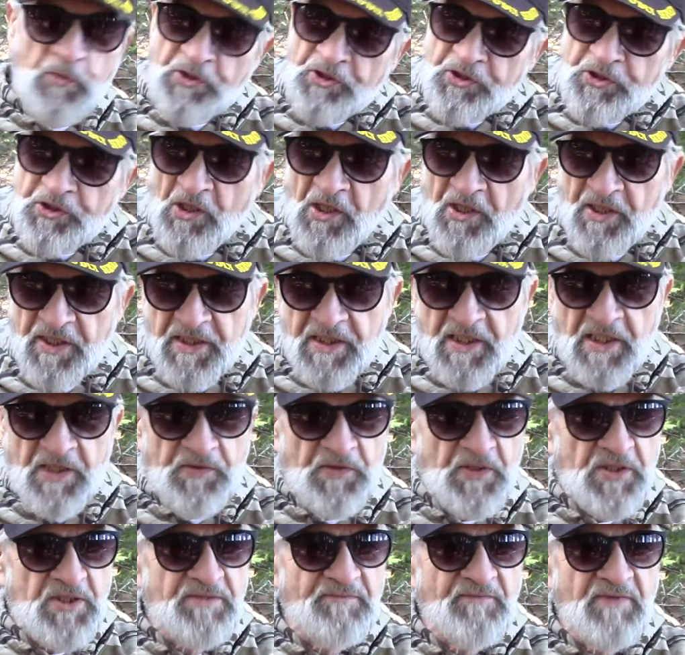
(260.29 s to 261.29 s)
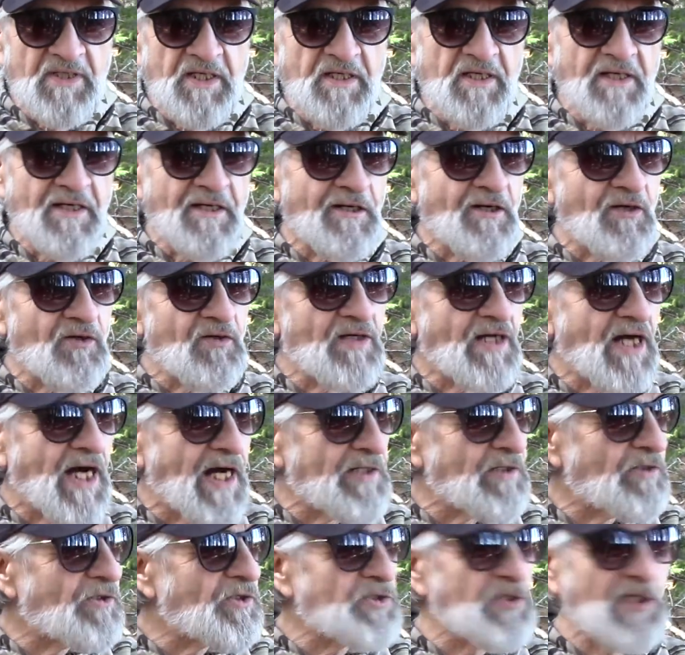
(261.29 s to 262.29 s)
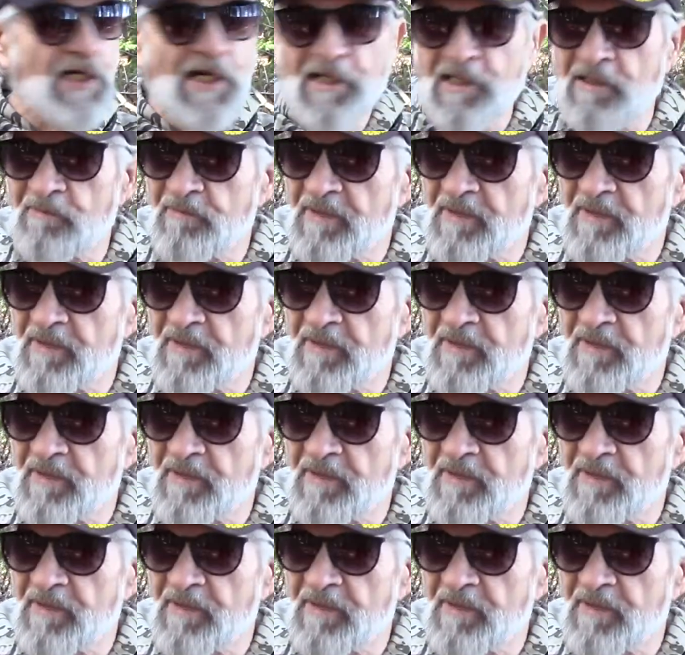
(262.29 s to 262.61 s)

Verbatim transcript: started cutting this video, I looked at him